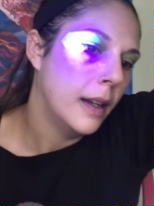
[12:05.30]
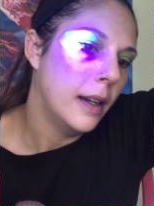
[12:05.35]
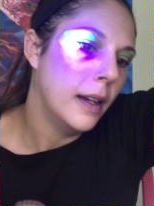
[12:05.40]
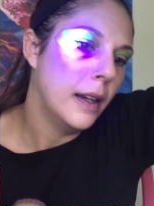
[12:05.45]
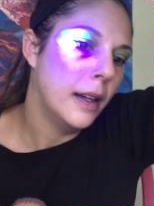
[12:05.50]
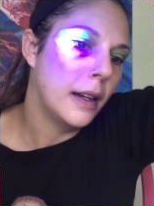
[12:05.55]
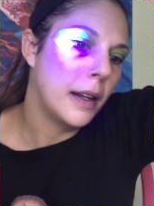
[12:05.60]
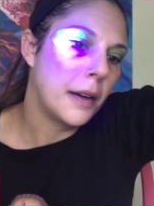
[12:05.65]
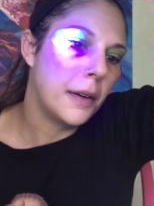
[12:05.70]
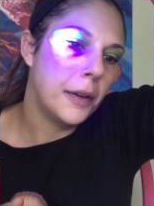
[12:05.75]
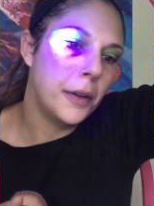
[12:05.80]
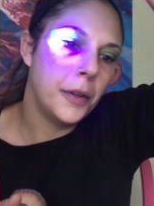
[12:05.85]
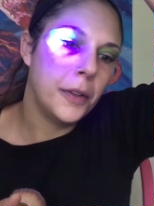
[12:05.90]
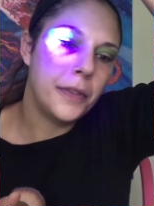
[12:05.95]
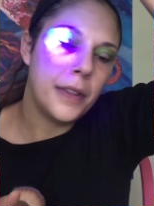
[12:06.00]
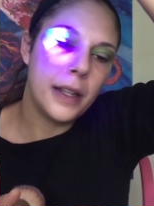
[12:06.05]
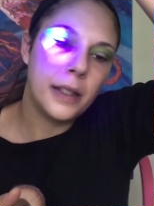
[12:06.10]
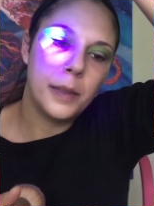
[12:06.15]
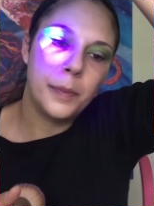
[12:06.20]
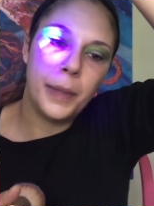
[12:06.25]
and I don't know if
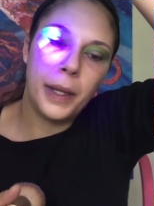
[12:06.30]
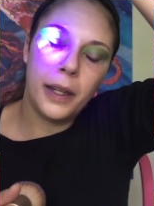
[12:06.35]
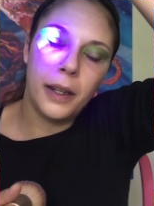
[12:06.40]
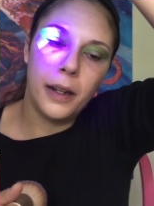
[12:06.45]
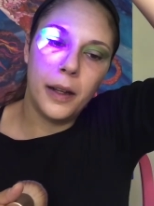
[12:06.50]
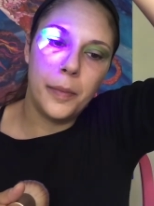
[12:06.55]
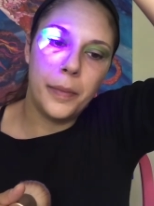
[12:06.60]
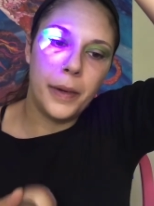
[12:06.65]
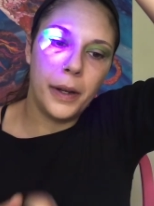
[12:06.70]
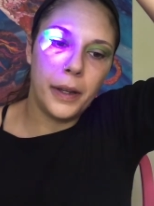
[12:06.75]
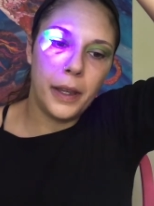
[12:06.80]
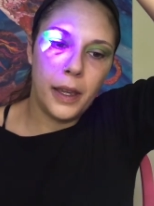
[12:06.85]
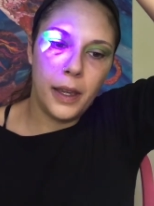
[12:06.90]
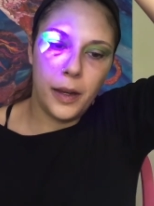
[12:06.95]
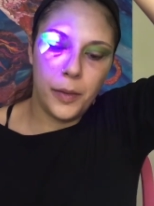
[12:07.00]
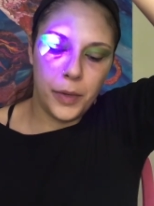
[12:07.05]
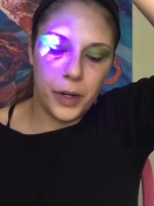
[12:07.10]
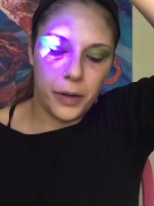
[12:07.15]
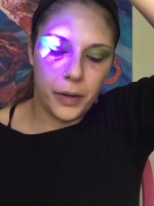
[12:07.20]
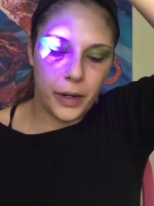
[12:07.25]
that's picking up on
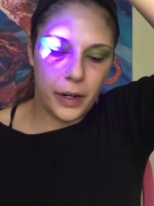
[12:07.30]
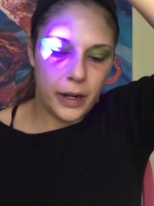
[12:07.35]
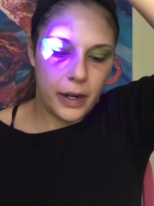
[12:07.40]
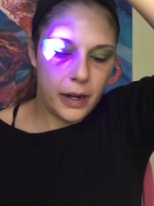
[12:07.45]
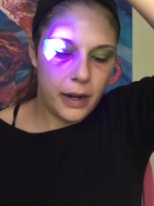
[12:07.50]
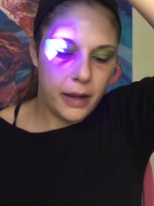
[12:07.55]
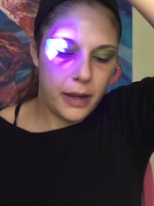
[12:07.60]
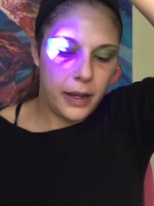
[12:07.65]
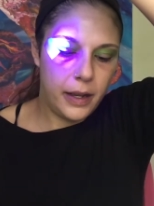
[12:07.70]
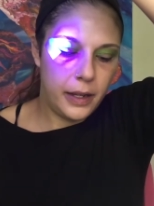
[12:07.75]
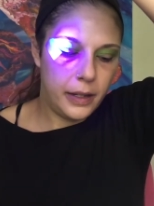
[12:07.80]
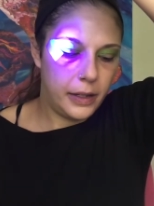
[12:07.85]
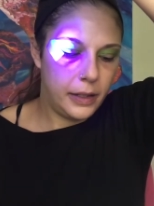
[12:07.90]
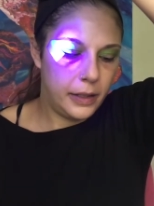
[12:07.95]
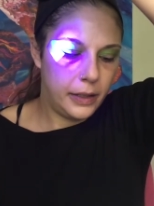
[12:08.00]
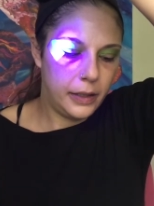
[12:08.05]
camera or not.